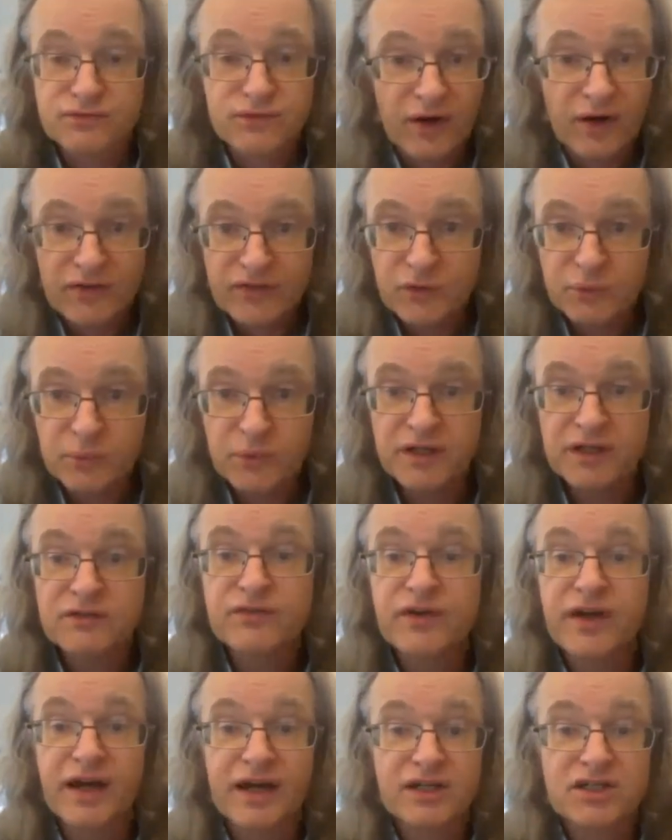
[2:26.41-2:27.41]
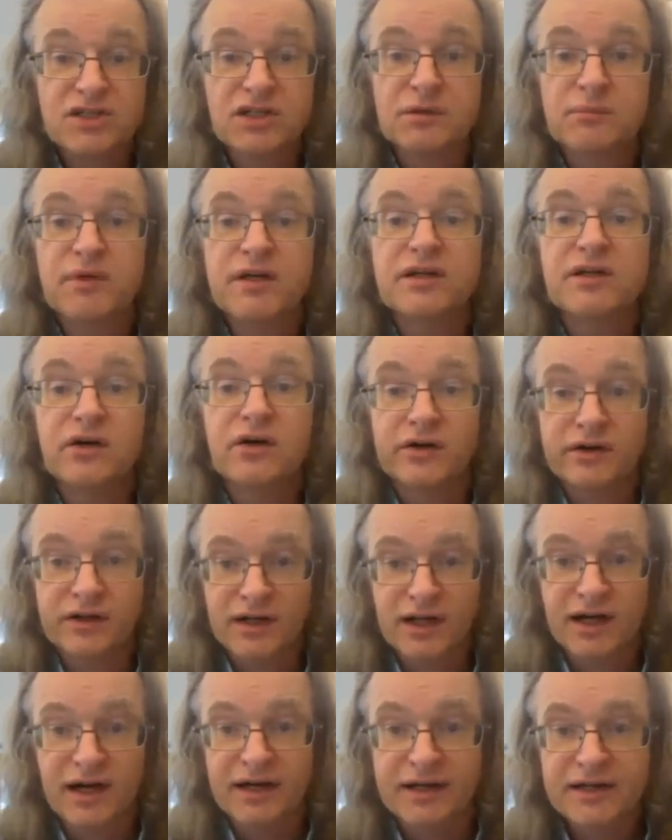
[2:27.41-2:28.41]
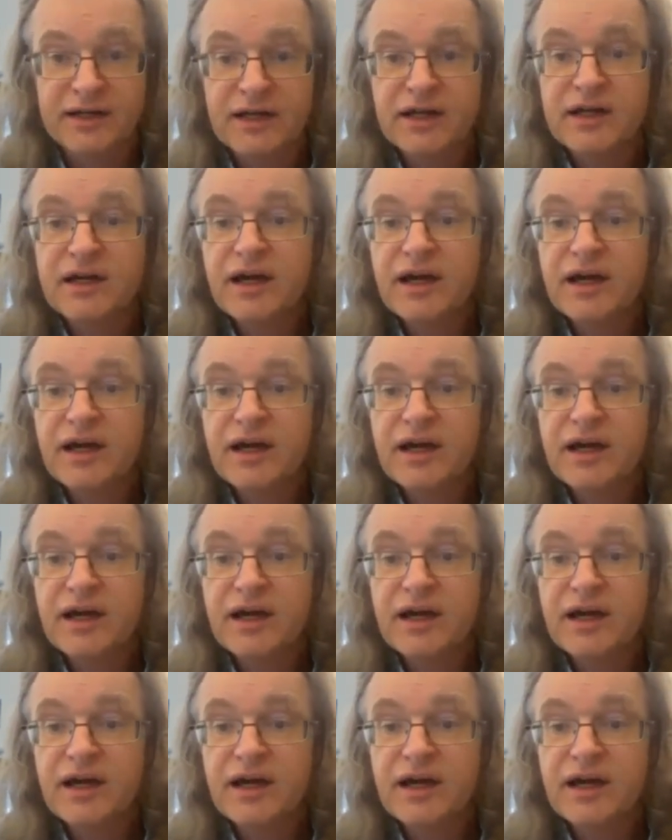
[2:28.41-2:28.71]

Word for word: once a week, we actually meet online